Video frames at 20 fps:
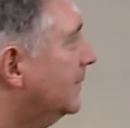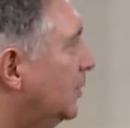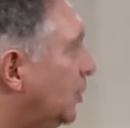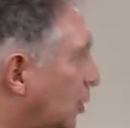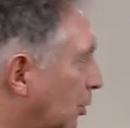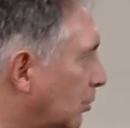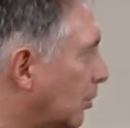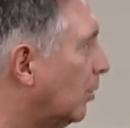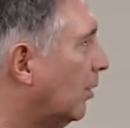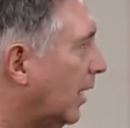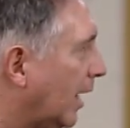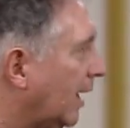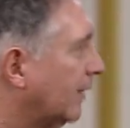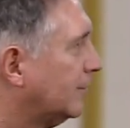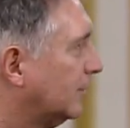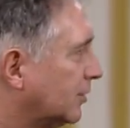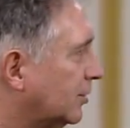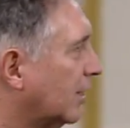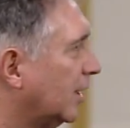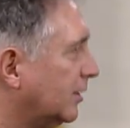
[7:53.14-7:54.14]
You're going to have
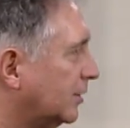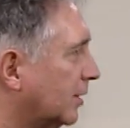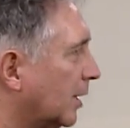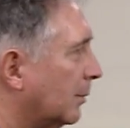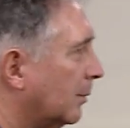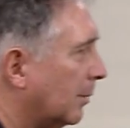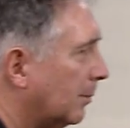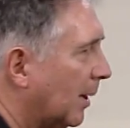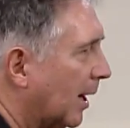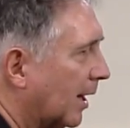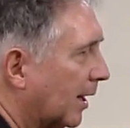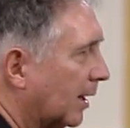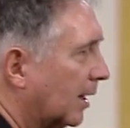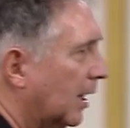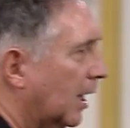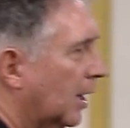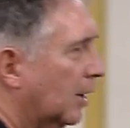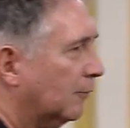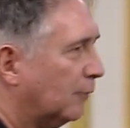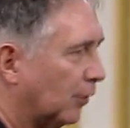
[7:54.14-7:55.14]
to say something about it.
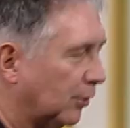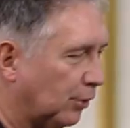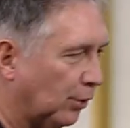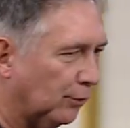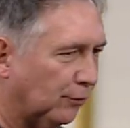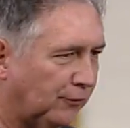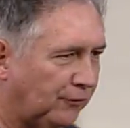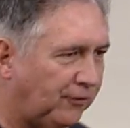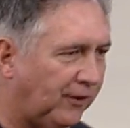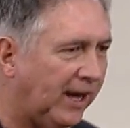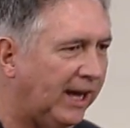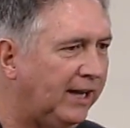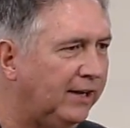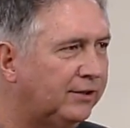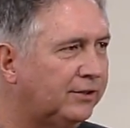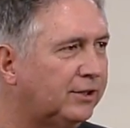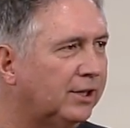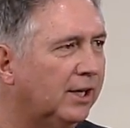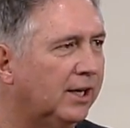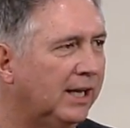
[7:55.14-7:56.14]
For your
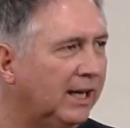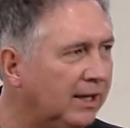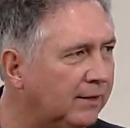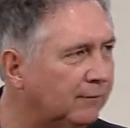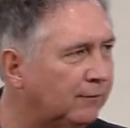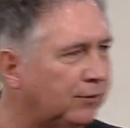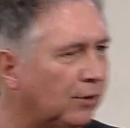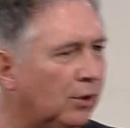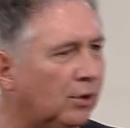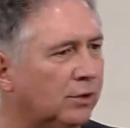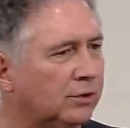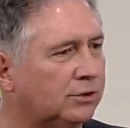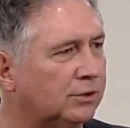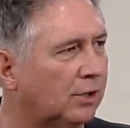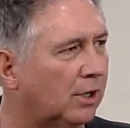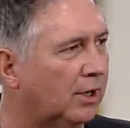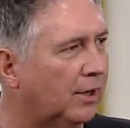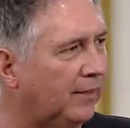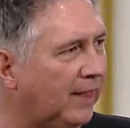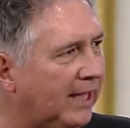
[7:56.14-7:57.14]
faith to influence
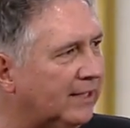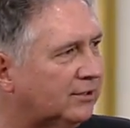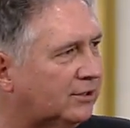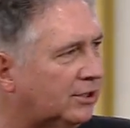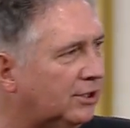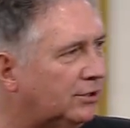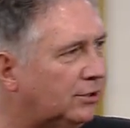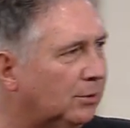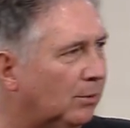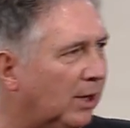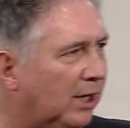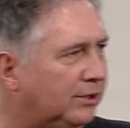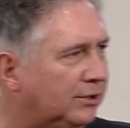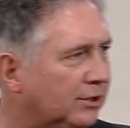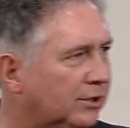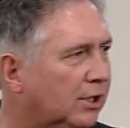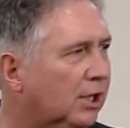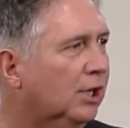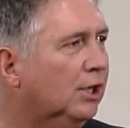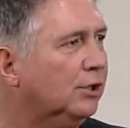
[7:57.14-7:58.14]
that
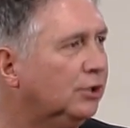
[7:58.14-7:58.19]
situation,